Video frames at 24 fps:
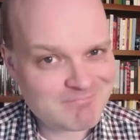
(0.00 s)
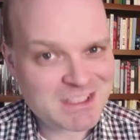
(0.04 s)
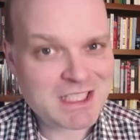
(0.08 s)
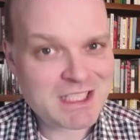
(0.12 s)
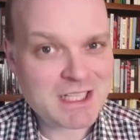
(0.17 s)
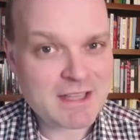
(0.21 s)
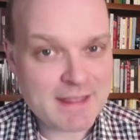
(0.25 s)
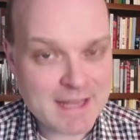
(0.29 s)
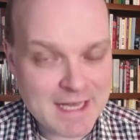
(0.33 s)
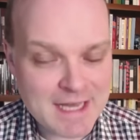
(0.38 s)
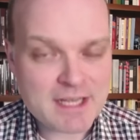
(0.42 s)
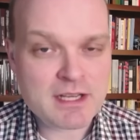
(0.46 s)

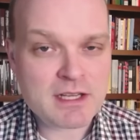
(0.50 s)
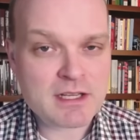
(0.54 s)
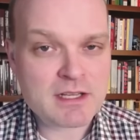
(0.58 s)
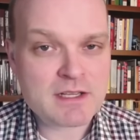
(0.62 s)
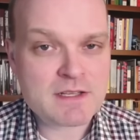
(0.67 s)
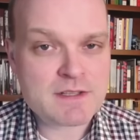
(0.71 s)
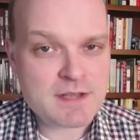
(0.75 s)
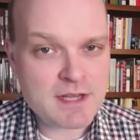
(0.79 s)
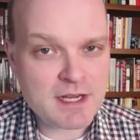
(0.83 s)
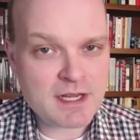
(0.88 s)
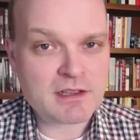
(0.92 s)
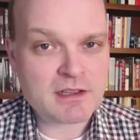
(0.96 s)
That
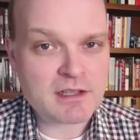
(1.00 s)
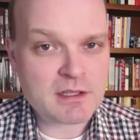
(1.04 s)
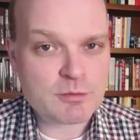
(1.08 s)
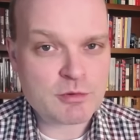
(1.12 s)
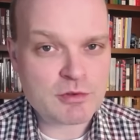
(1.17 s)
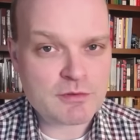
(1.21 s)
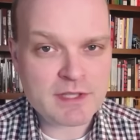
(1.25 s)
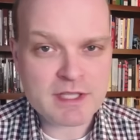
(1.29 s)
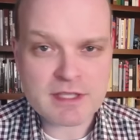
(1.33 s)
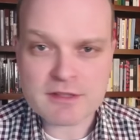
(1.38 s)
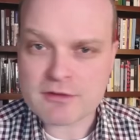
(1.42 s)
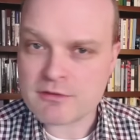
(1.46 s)
is a Liberal
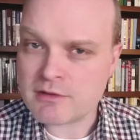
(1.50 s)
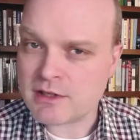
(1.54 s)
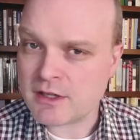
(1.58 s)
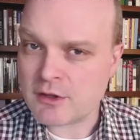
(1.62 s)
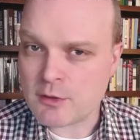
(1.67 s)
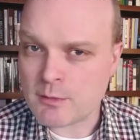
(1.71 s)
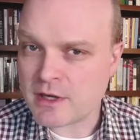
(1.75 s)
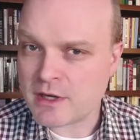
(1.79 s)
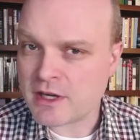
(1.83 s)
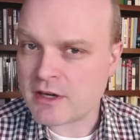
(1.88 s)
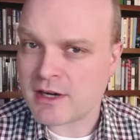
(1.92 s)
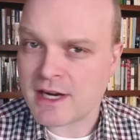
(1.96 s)
victory. No
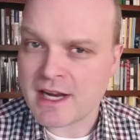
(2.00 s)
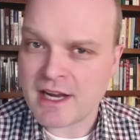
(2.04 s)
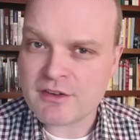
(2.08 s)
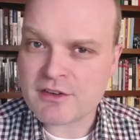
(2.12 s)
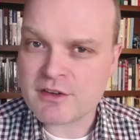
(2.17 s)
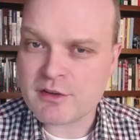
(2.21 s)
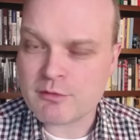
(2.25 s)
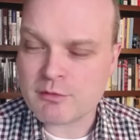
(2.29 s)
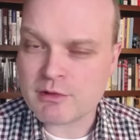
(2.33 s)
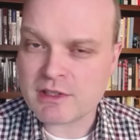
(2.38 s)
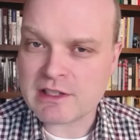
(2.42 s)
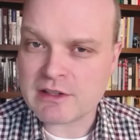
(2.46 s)
matter how you
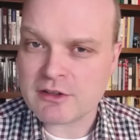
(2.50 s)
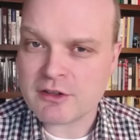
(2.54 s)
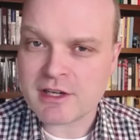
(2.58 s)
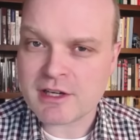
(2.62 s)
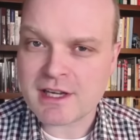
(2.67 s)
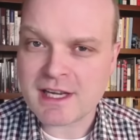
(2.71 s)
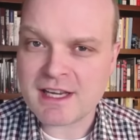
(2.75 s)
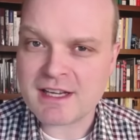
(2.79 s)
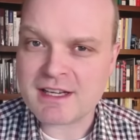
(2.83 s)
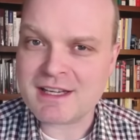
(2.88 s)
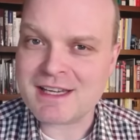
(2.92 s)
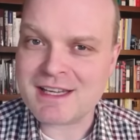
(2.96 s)
really look
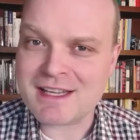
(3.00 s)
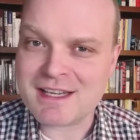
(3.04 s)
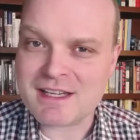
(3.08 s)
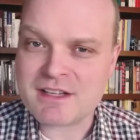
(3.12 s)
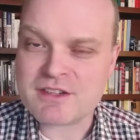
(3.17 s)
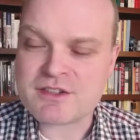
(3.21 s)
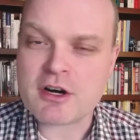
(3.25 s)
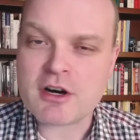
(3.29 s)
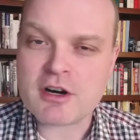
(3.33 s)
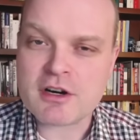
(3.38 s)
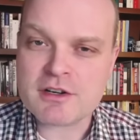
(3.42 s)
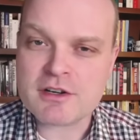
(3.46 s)
at it, it is
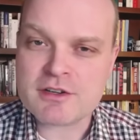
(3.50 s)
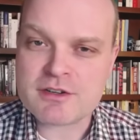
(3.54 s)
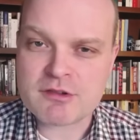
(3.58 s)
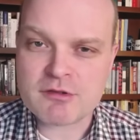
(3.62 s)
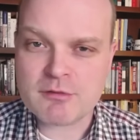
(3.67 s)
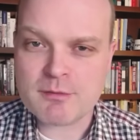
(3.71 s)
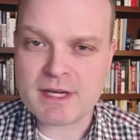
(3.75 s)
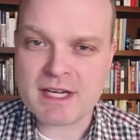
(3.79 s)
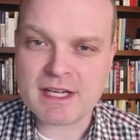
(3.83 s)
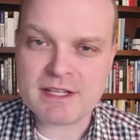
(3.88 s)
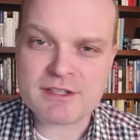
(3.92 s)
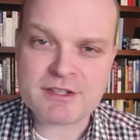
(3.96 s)
hard to
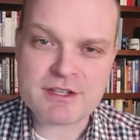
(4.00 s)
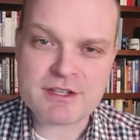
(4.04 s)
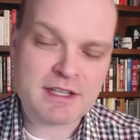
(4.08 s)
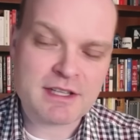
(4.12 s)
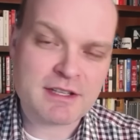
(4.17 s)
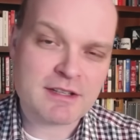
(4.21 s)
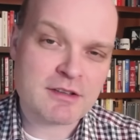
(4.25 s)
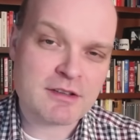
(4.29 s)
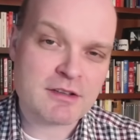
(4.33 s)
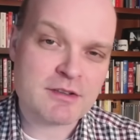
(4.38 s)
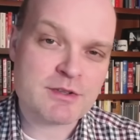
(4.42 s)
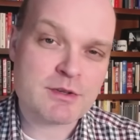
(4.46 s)
imagine
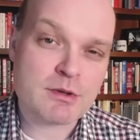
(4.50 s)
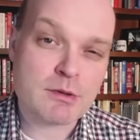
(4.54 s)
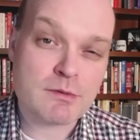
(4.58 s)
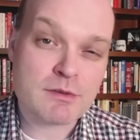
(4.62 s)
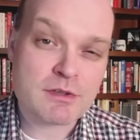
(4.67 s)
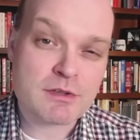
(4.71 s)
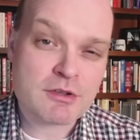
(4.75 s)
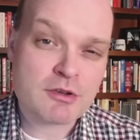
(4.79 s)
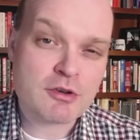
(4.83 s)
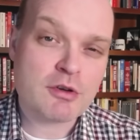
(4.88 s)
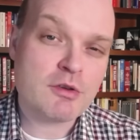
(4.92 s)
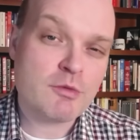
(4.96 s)
Conservatives
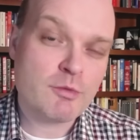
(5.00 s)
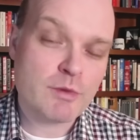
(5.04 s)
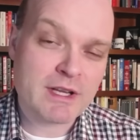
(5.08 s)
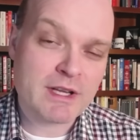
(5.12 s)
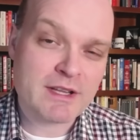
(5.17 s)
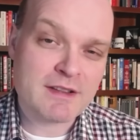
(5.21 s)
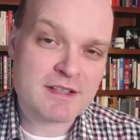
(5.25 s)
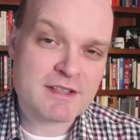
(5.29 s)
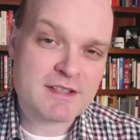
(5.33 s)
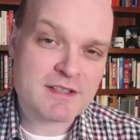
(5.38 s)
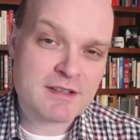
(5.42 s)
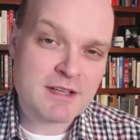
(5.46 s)
could win
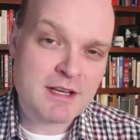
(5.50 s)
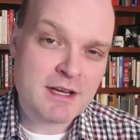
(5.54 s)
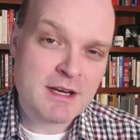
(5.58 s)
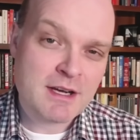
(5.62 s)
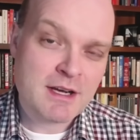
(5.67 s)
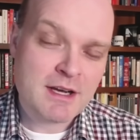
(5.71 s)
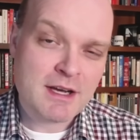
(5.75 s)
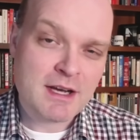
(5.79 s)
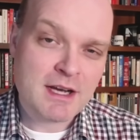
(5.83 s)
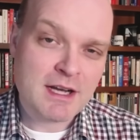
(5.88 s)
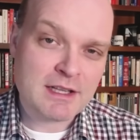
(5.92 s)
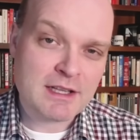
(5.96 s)
this
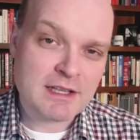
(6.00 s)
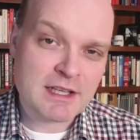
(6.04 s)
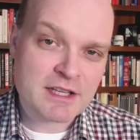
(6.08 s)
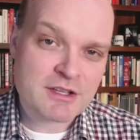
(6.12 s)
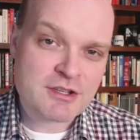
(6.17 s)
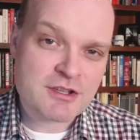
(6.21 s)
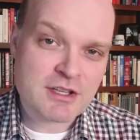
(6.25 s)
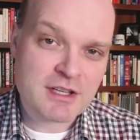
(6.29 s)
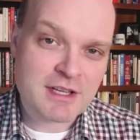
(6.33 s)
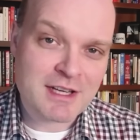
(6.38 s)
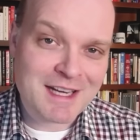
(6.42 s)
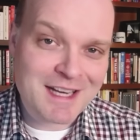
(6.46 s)

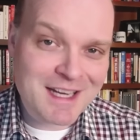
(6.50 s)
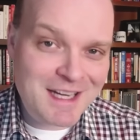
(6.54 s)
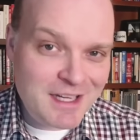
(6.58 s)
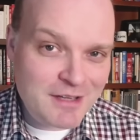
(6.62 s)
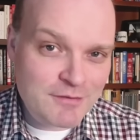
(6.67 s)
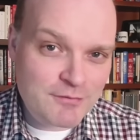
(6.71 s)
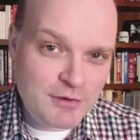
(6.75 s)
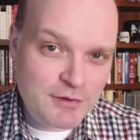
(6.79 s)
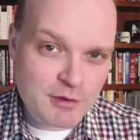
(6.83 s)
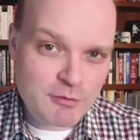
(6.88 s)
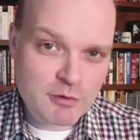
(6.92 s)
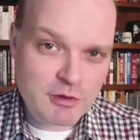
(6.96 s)
election if
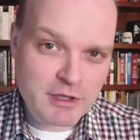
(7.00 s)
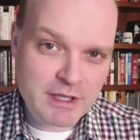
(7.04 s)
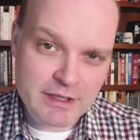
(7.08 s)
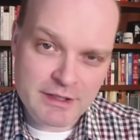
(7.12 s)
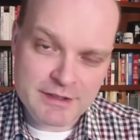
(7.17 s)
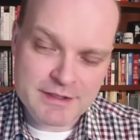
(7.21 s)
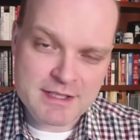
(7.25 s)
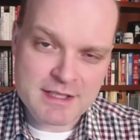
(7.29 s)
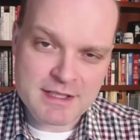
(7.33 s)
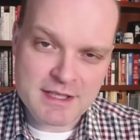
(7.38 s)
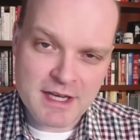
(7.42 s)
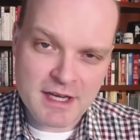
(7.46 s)
it were held
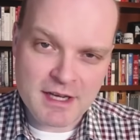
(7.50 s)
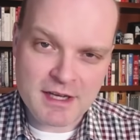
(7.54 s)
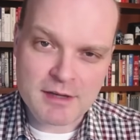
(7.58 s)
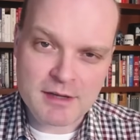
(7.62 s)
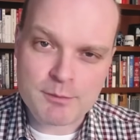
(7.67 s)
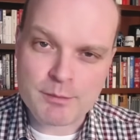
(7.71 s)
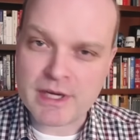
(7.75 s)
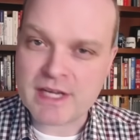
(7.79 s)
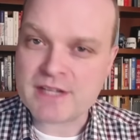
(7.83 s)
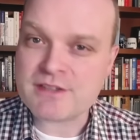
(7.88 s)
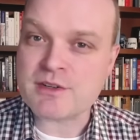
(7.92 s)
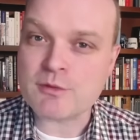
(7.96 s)
today,
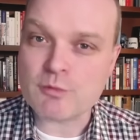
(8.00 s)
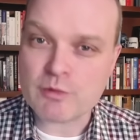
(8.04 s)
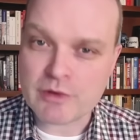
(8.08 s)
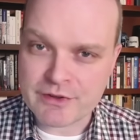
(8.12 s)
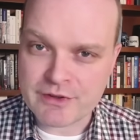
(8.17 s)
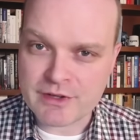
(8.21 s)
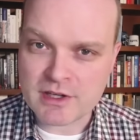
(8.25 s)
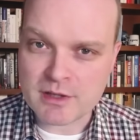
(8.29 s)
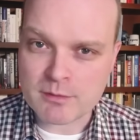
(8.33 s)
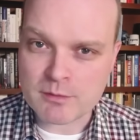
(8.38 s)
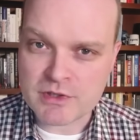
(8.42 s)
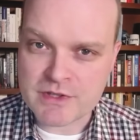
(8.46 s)
based on where the
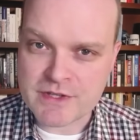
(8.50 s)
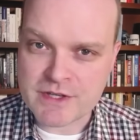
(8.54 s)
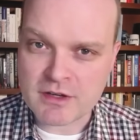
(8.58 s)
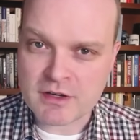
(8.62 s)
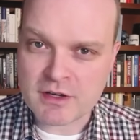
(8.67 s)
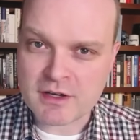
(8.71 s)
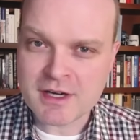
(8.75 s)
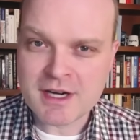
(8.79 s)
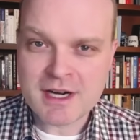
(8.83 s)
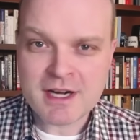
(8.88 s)
numbers are.